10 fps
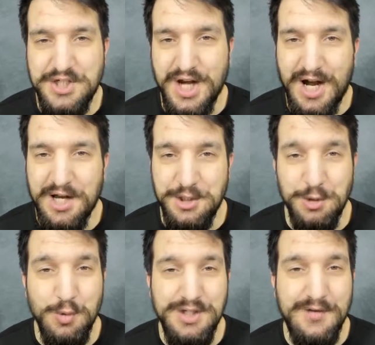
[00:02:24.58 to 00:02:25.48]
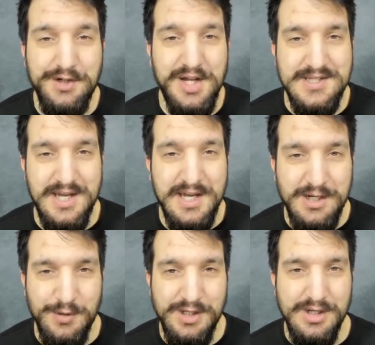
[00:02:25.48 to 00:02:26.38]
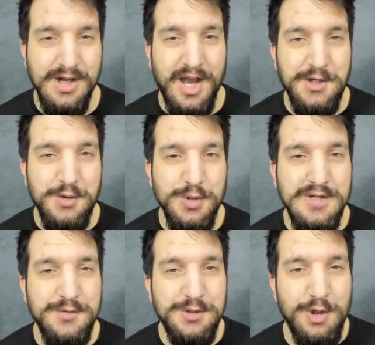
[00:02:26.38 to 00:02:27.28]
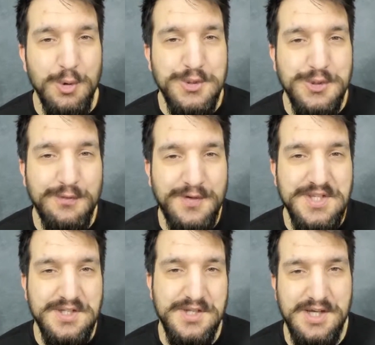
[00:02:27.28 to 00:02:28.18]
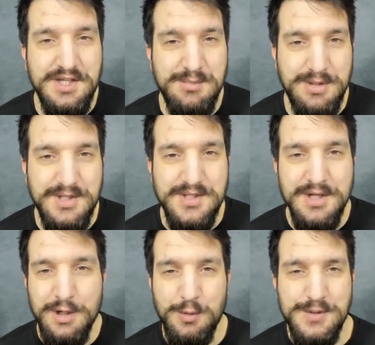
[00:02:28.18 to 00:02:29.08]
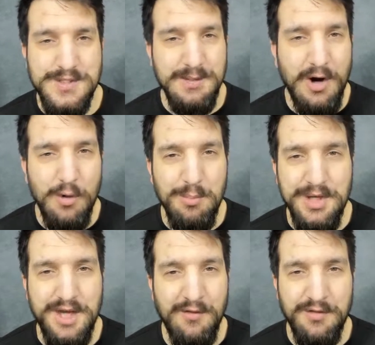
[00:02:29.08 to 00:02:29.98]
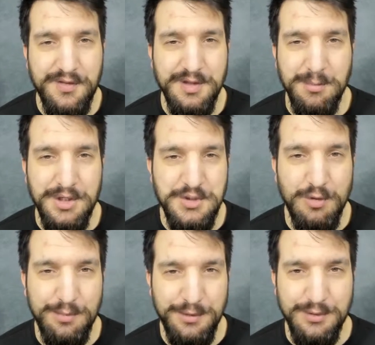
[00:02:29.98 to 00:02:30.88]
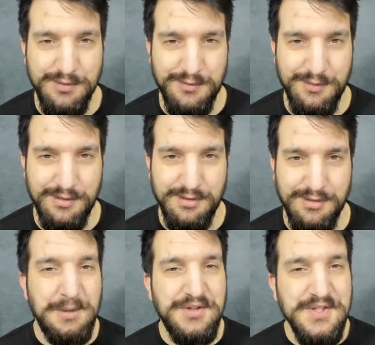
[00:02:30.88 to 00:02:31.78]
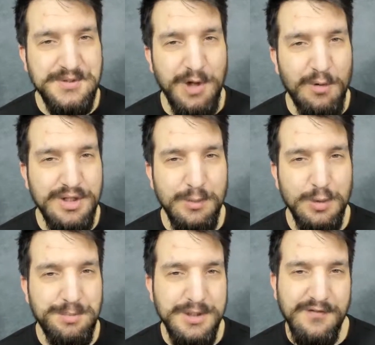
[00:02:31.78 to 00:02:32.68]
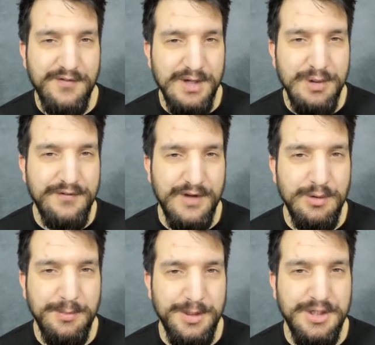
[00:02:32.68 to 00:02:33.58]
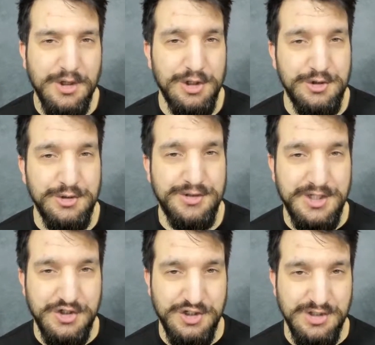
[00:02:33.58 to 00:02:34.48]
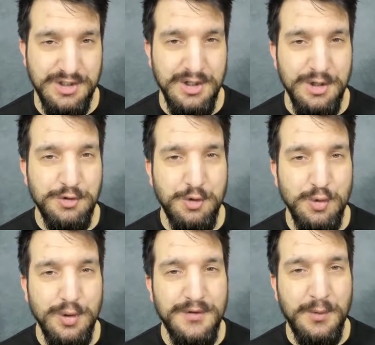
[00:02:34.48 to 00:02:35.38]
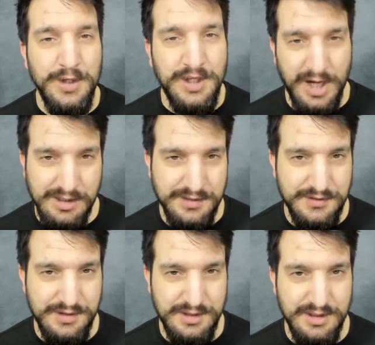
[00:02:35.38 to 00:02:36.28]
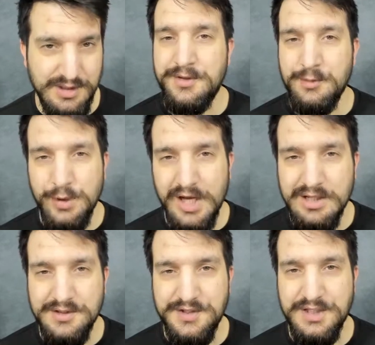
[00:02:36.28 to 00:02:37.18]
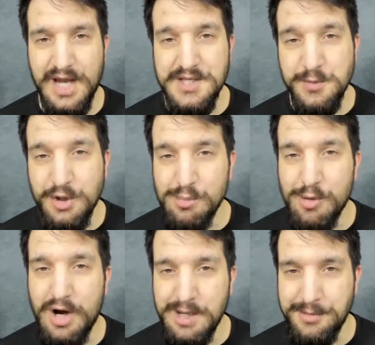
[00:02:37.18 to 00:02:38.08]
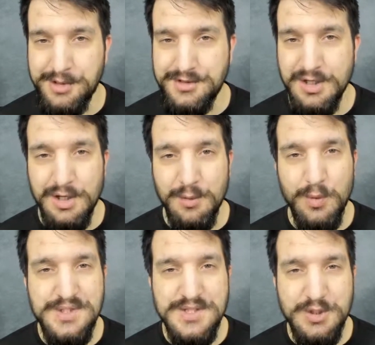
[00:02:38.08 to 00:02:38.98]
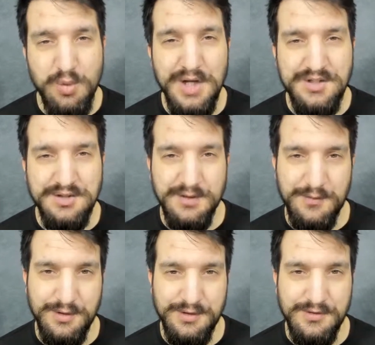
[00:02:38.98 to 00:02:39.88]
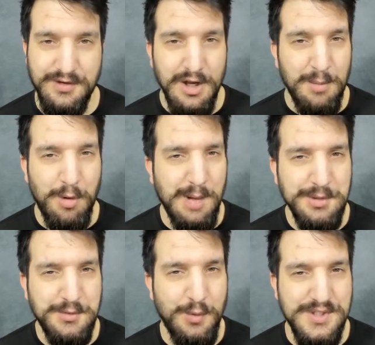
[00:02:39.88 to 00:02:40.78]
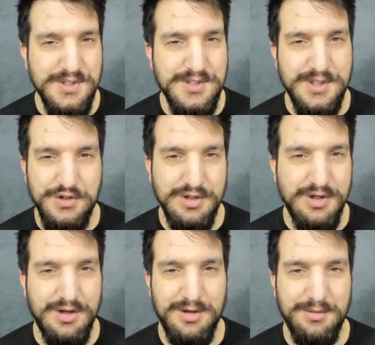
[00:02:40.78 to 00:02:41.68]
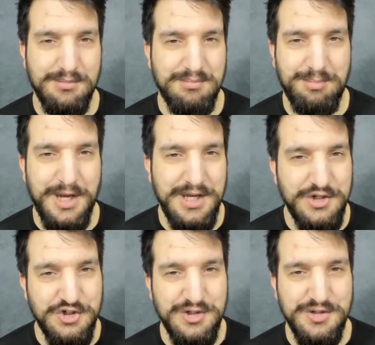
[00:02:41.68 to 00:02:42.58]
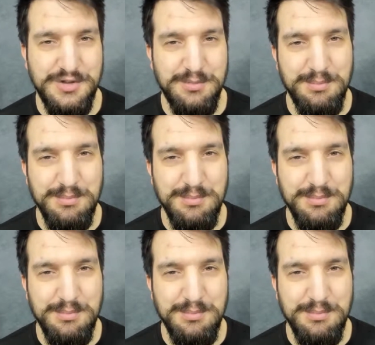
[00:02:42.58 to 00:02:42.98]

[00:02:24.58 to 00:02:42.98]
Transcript: guy who never gets angry and who even goes to visit his enemies would somehow make everything much more beautiful. But this story would be a very, very big contradiction to the reality. The reality, as we know Muhammad, was quite different. Muhammad wasn't such a patient,